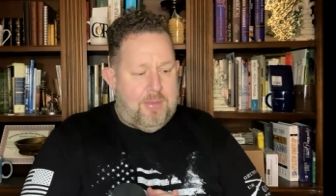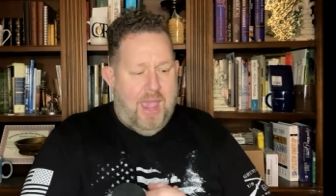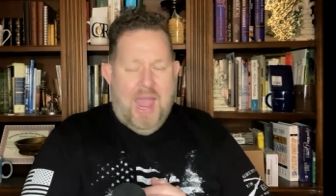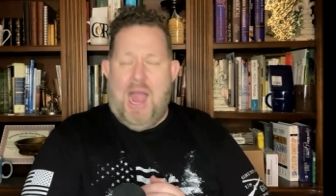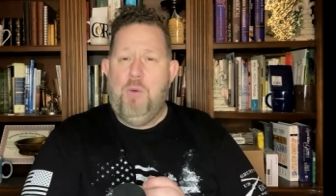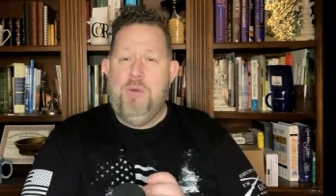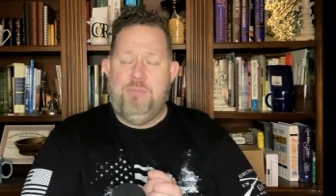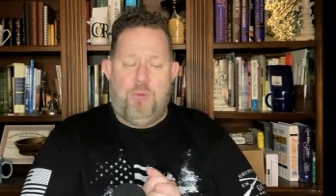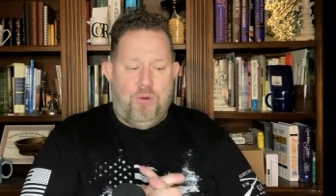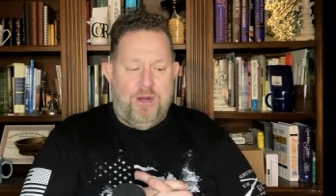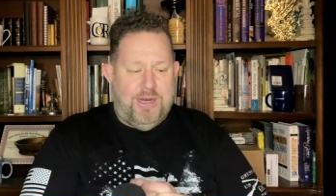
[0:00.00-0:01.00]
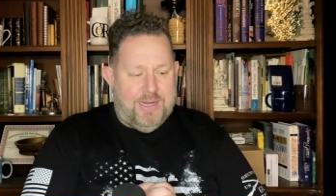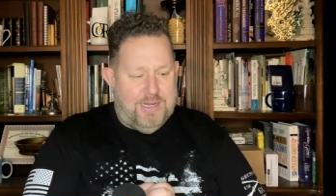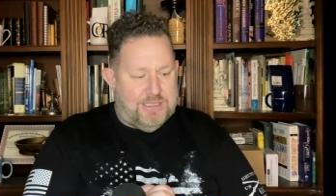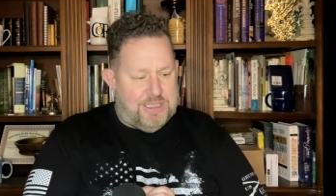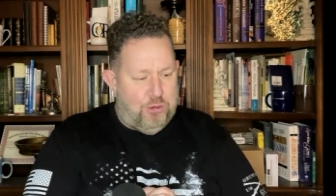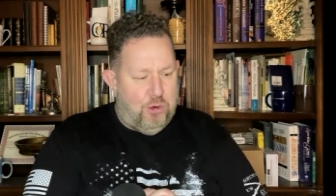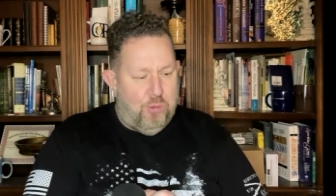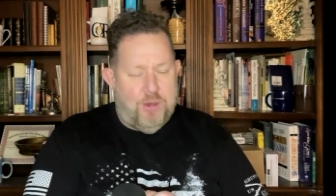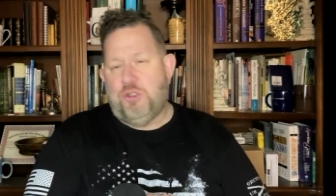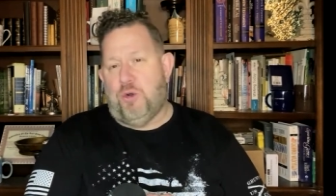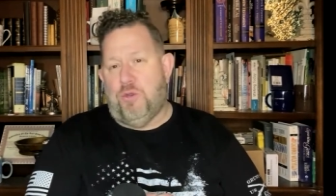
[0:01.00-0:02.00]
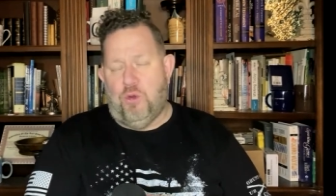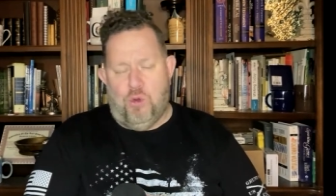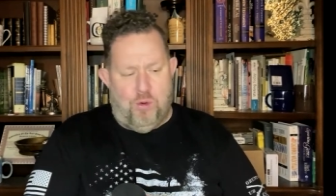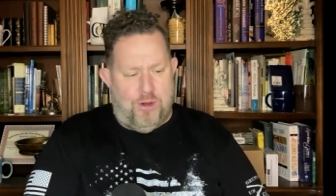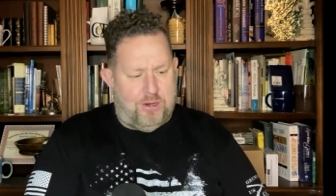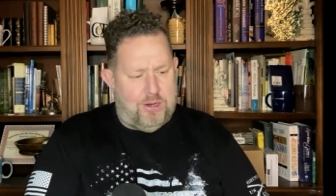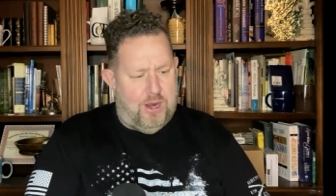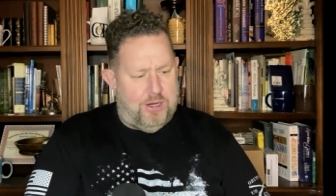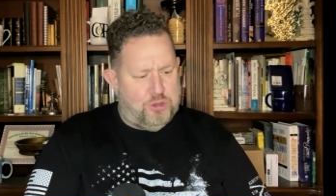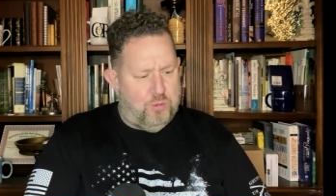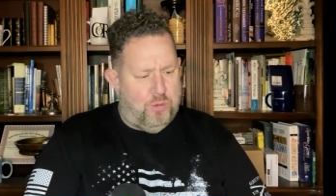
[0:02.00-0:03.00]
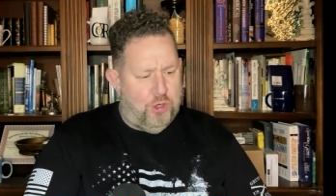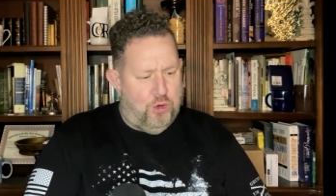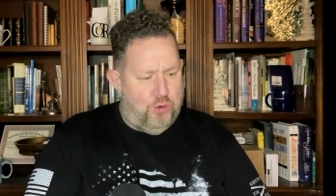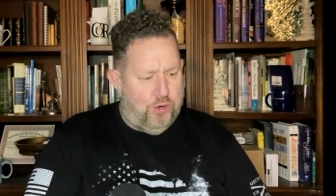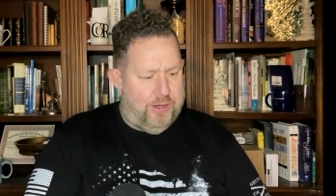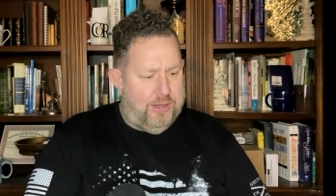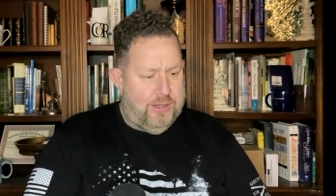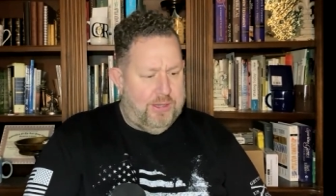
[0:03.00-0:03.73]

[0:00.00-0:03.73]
How important is, Hear, O Israel, the Lord our God is one Lord?